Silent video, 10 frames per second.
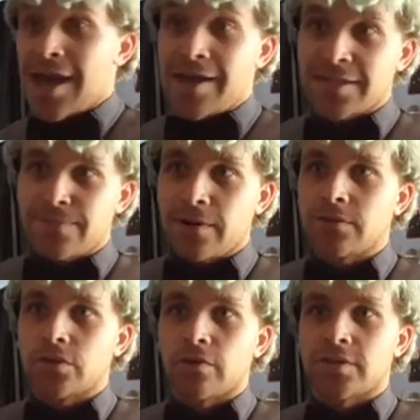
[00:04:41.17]
And I
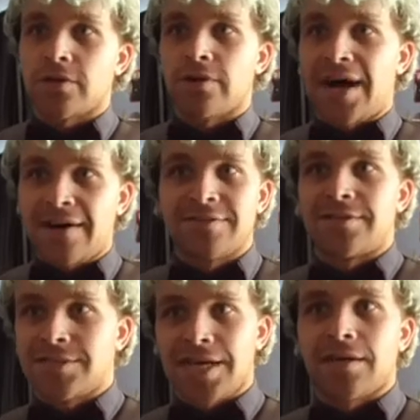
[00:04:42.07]
suppose also
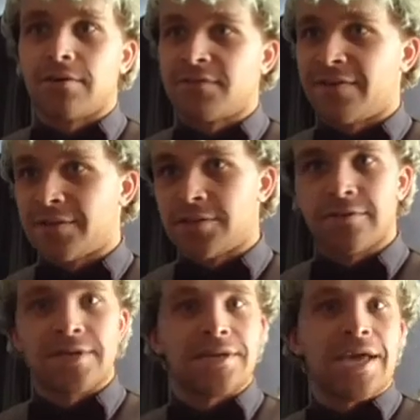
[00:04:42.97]
after taking off, after
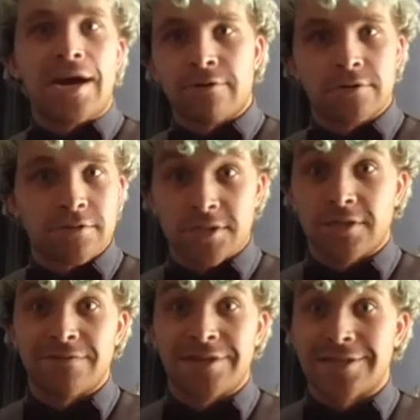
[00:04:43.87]
doing an hour or
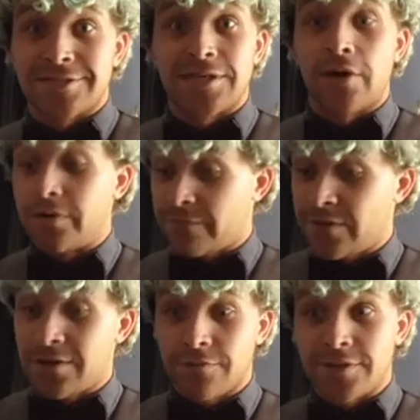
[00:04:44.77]
so of dancing, I would
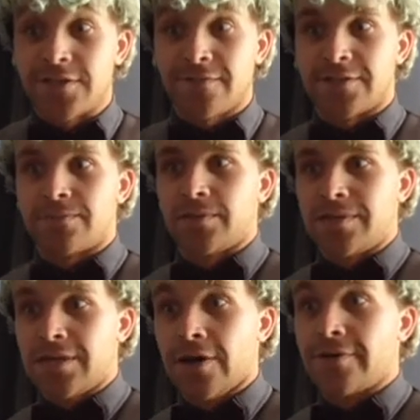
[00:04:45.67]
feel the difference
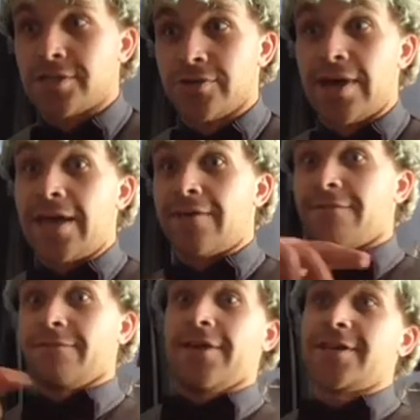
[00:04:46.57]
going to a
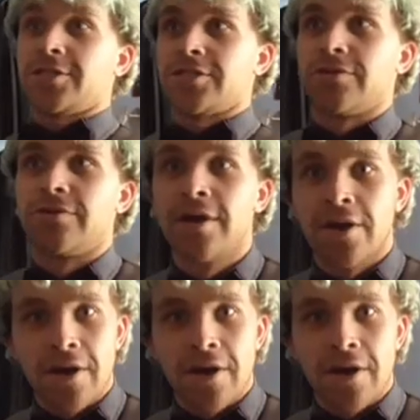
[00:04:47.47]
flat shoe,